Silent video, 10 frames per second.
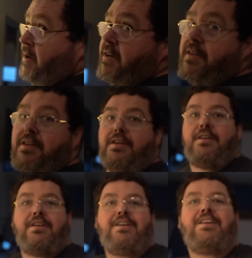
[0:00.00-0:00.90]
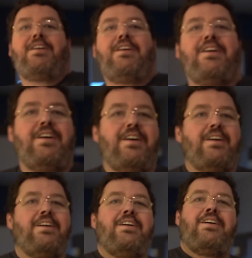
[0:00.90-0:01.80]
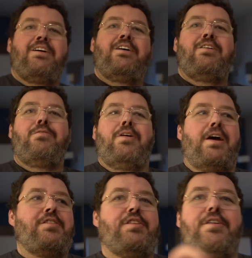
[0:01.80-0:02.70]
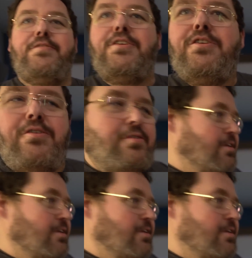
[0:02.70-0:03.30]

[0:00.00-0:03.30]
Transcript: Mike. What do you mean? We got stuff to do.